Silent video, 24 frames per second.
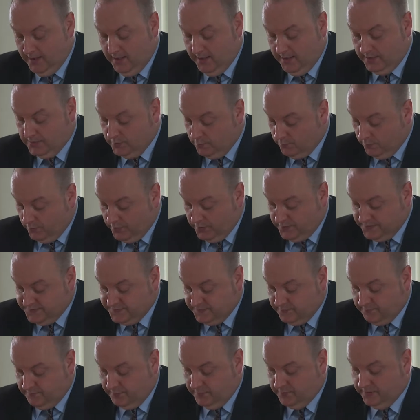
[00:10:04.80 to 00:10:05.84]
In the words
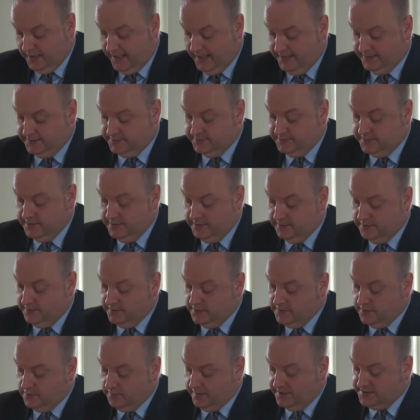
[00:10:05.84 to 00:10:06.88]
of Bill Hayden, the
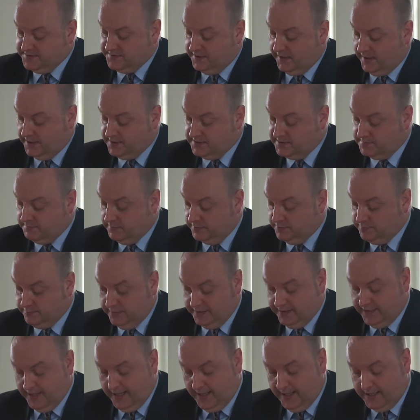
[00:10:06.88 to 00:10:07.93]
US announcement
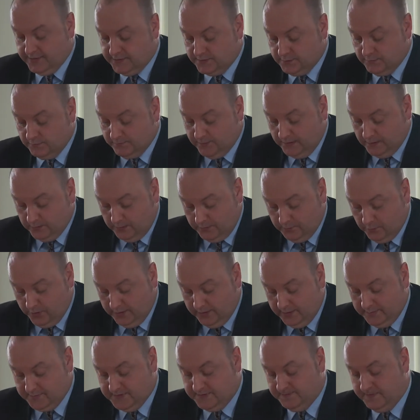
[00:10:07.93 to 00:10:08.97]
recast
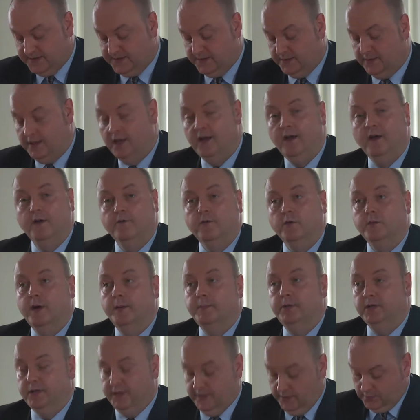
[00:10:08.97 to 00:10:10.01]
Whitlam's visit from a
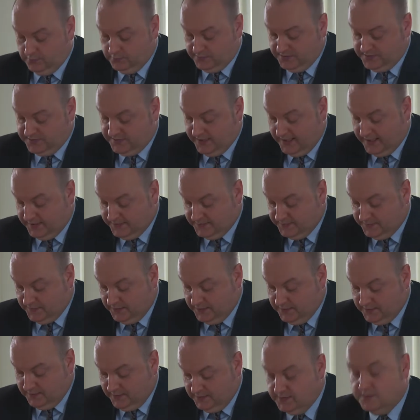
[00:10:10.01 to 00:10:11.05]
political
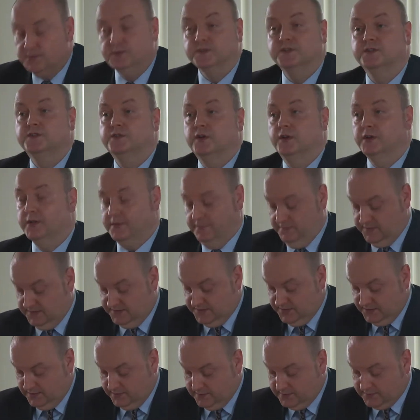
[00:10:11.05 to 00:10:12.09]
disaster into a stroke
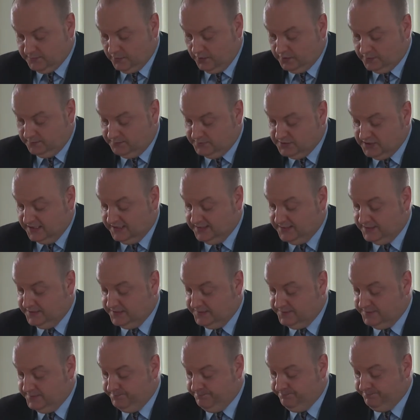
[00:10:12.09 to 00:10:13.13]
of
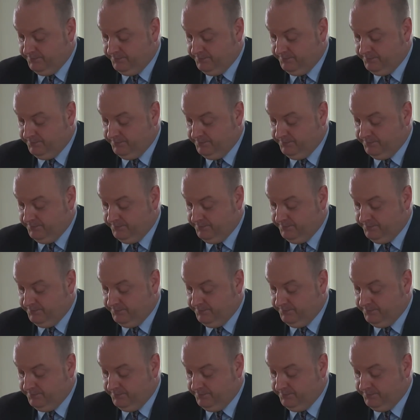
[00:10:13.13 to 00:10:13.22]
genius.